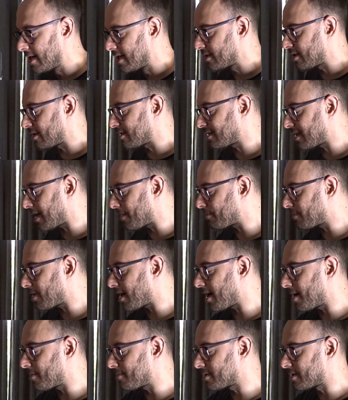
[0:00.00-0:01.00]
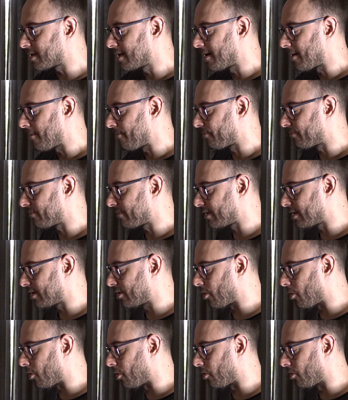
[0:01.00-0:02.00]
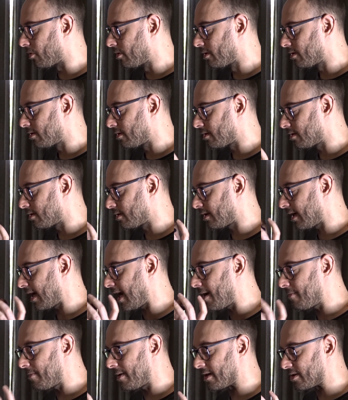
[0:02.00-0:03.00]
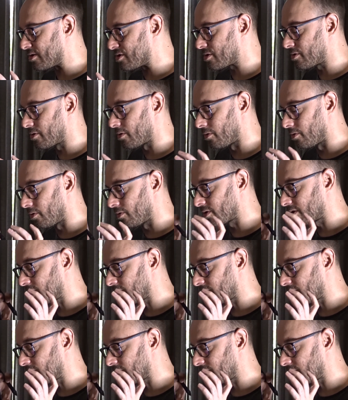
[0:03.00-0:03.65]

So sometimes your image, your